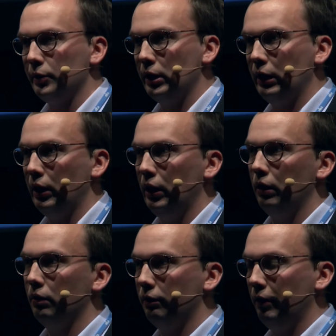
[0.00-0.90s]
in
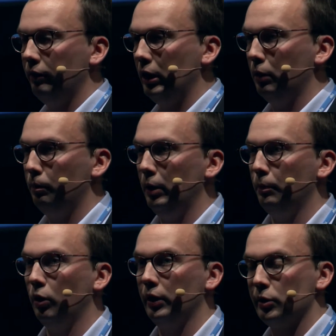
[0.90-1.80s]
Helsinki, 15
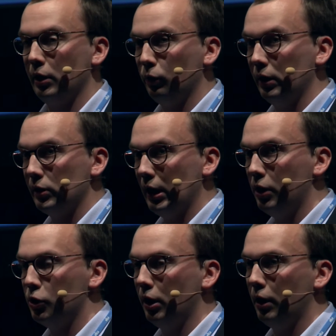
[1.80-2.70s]
people in
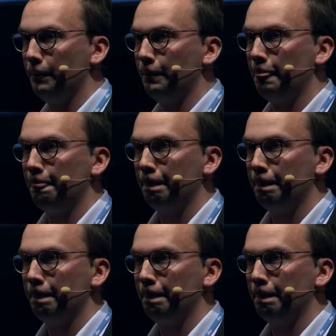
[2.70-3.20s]
Southeast Asia.